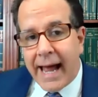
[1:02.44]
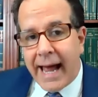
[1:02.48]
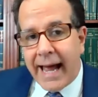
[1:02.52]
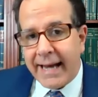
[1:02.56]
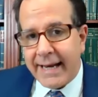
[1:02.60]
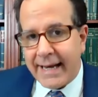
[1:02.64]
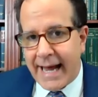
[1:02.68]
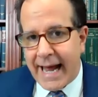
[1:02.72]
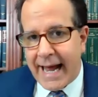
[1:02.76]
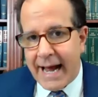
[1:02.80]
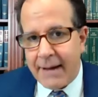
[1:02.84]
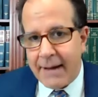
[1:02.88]

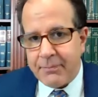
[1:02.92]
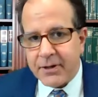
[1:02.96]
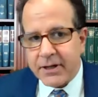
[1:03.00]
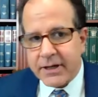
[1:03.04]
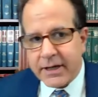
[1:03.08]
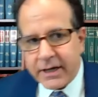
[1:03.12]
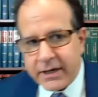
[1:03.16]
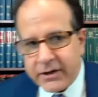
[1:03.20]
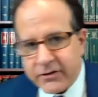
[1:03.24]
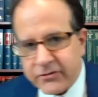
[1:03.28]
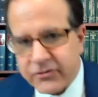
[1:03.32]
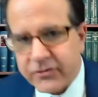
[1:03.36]
An
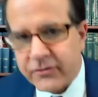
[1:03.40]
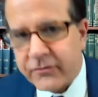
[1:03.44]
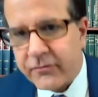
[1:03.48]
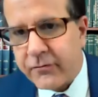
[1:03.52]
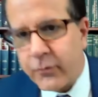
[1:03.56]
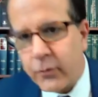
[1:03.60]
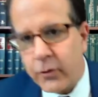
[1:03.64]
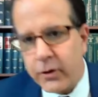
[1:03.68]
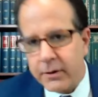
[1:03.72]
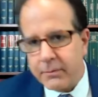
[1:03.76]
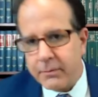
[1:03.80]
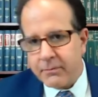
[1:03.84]
application
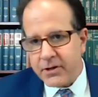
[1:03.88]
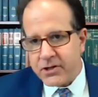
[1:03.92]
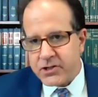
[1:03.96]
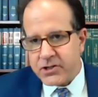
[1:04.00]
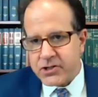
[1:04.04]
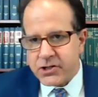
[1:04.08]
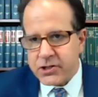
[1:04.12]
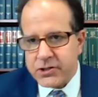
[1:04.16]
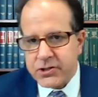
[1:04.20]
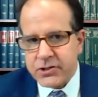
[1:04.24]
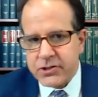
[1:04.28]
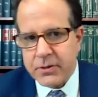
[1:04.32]
for
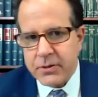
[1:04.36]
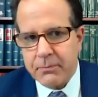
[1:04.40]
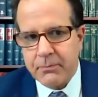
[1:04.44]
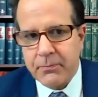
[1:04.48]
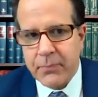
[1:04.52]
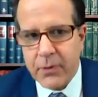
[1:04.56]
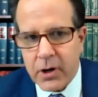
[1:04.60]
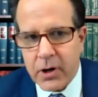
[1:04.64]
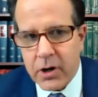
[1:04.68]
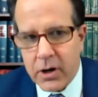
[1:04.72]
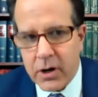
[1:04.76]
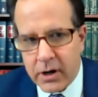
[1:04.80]
admission to the
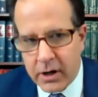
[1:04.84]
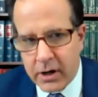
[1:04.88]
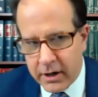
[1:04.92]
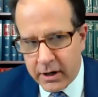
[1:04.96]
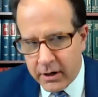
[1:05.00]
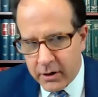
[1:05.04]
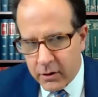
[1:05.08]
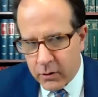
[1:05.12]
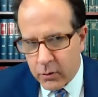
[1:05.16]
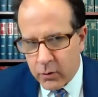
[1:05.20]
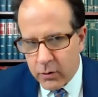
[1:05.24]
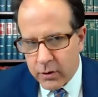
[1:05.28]

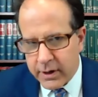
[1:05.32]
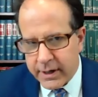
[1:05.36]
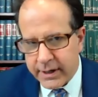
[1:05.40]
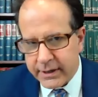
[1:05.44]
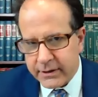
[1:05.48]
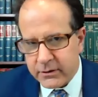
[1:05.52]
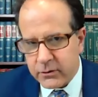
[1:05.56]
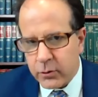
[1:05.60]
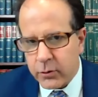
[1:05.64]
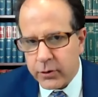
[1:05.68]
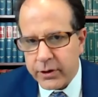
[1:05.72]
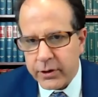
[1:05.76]
bar or
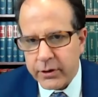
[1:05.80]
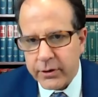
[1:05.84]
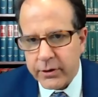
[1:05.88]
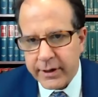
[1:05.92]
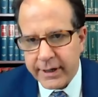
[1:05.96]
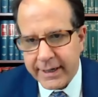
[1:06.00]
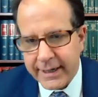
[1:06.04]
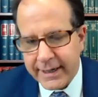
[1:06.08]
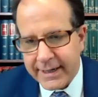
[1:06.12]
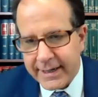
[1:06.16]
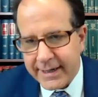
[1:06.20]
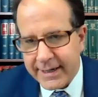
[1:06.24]
a lawyer
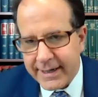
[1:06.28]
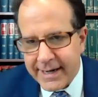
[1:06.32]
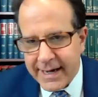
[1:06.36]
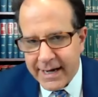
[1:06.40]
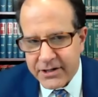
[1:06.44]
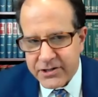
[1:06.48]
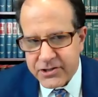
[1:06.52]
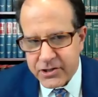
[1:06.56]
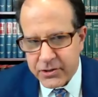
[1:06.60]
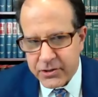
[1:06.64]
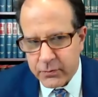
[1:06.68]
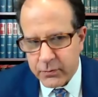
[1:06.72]
in
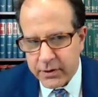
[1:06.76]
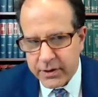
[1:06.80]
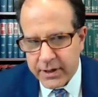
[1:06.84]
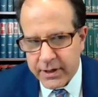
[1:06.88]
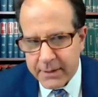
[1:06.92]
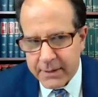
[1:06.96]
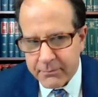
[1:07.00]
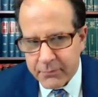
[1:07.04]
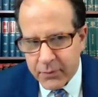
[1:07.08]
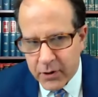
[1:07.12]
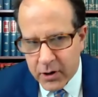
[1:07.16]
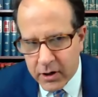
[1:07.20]
connection with
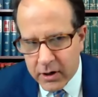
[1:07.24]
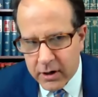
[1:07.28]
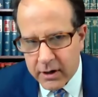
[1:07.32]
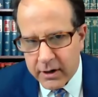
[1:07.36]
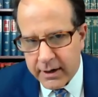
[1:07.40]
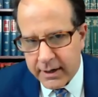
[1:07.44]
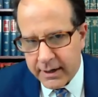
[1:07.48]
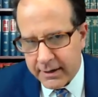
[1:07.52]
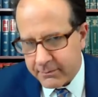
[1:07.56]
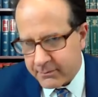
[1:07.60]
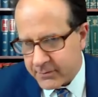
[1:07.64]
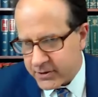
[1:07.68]
a
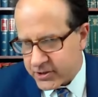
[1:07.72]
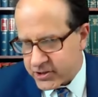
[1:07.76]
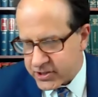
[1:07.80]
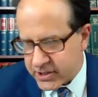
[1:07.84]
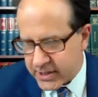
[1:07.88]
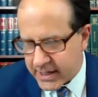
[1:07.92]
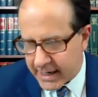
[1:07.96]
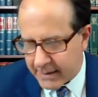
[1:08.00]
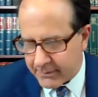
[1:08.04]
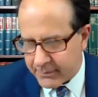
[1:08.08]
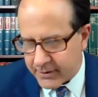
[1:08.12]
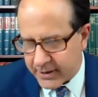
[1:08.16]
bar
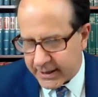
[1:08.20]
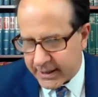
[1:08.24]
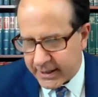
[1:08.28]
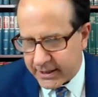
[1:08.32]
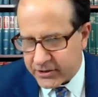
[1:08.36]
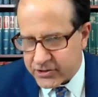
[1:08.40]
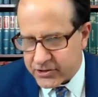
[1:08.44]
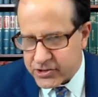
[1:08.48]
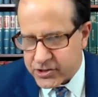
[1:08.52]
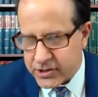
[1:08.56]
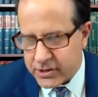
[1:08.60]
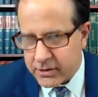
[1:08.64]
admission
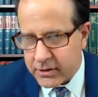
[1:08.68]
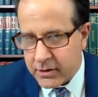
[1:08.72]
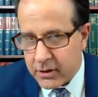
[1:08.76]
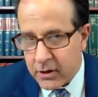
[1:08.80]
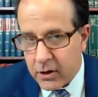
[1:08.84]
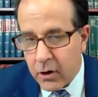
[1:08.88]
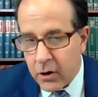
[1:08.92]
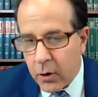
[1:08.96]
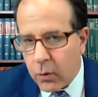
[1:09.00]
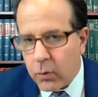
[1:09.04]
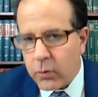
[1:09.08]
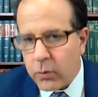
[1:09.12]
application
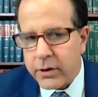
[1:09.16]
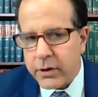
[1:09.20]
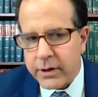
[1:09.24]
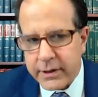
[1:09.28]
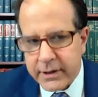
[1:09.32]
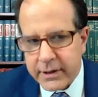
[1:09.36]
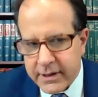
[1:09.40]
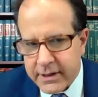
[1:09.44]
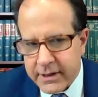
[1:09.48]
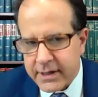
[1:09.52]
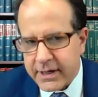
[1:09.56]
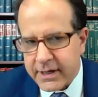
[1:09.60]
or
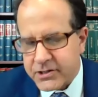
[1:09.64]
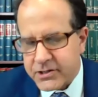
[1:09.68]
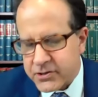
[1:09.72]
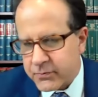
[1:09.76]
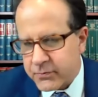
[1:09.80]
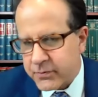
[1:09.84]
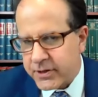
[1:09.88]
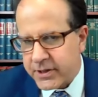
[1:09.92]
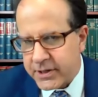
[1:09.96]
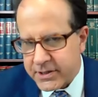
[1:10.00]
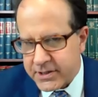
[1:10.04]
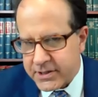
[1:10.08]
in
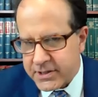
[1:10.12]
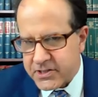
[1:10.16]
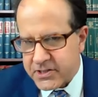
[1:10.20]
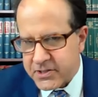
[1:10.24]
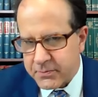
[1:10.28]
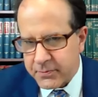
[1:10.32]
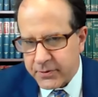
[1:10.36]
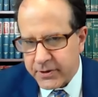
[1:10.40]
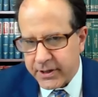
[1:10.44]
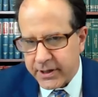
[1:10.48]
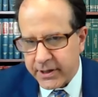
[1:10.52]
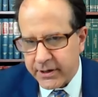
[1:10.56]
connection with a
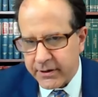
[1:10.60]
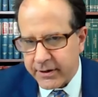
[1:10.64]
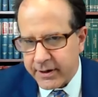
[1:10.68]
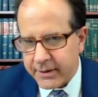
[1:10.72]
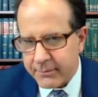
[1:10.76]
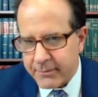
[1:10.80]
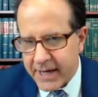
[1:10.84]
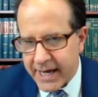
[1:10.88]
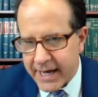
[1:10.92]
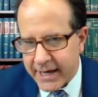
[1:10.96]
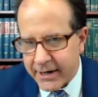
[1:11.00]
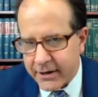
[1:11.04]

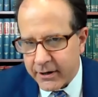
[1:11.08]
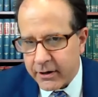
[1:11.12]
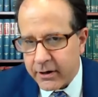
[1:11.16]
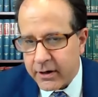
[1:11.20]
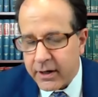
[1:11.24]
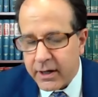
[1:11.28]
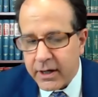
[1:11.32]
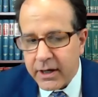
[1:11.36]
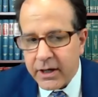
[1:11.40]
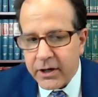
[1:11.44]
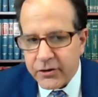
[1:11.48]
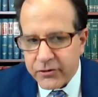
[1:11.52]
disciplinary matter
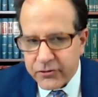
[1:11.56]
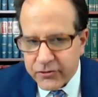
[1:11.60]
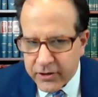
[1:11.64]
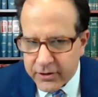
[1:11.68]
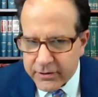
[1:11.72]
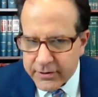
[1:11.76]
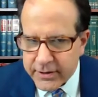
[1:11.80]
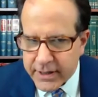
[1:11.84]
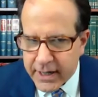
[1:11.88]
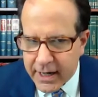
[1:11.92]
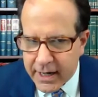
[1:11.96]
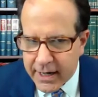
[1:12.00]

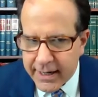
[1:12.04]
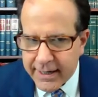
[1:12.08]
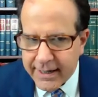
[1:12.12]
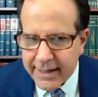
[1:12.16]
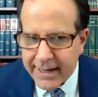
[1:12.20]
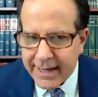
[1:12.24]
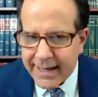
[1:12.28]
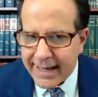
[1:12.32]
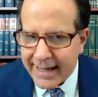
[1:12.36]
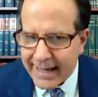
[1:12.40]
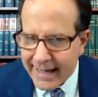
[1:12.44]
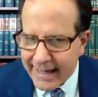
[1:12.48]
shall not,
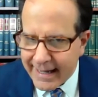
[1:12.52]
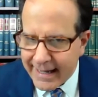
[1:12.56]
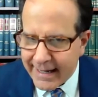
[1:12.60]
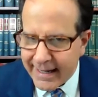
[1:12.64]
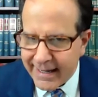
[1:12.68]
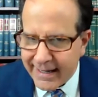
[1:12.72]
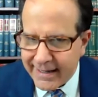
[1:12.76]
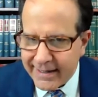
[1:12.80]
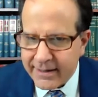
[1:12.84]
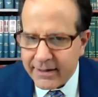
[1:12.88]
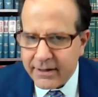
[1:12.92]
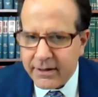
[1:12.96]

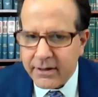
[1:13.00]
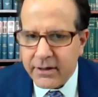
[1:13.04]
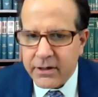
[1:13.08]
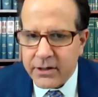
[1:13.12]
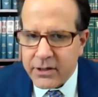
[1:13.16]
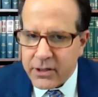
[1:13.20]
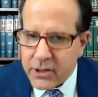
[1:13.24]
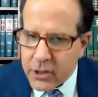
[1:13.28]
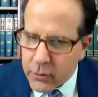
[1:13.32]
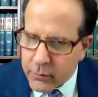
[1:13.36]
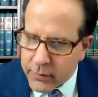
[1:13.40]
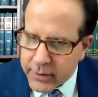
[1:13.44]
A,
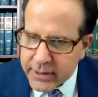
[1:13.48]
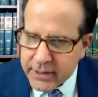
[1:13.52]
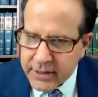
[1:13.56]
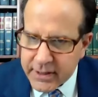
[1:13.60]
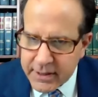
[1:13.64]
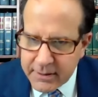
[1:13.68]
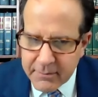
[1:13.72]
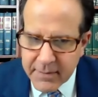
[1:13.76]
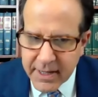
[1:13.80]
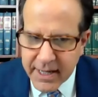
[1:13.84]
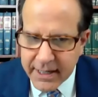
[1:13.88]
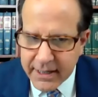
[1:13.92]

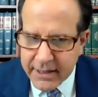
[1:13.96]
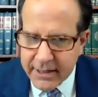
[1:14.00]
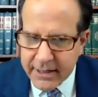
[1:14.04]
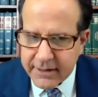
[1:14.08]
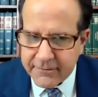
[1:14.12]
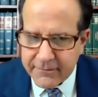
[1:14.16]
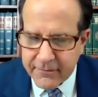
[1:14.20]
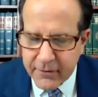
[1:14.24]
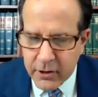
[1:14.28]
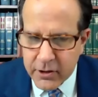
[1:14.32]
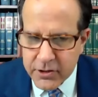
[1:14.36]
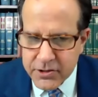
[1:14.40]
knowingly make
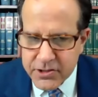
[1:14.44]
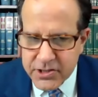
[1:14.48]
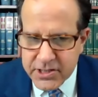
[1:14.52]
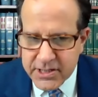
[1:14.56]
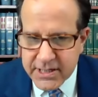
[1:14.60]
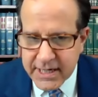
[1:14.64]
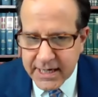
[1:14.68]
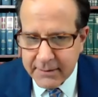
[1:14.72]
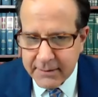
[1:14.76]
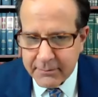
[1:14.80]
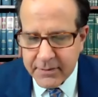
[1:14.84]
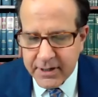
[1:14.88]
a false
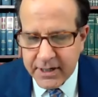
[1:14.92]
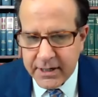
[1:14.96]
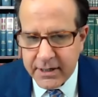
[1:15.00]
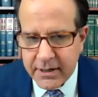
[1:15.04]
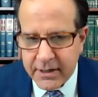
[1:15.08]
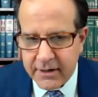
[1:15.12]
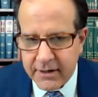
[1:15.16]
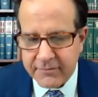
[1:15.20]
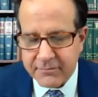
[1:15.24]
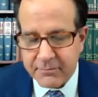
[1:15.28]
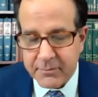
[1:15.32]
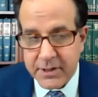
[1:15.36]
statement
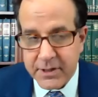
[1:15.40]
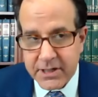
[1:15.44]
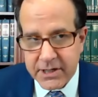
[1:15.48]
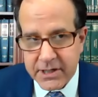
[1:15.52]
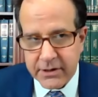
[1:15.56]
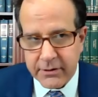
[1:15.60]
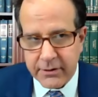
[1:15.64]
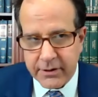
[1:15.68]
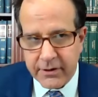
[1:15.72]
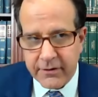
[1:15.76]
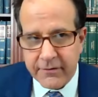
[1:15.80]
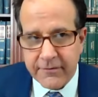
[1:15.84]
of
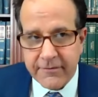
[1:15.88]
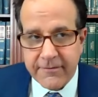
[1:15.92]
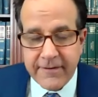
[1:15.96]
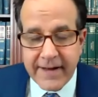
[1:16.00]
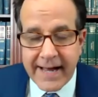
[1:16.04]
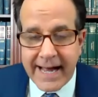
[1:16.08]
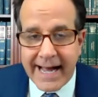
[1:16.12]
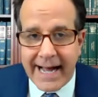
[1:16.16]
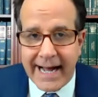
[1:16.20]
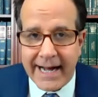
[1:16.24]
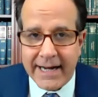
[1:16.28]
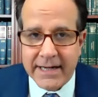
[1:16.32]
material
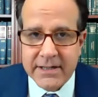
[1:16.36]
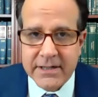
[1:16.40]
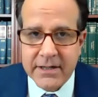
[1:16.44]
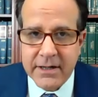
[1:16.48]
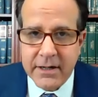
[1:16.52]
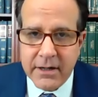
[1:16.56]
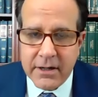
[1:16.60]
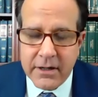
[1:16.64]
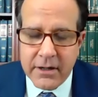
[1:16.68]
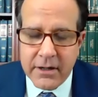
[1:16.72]
fact.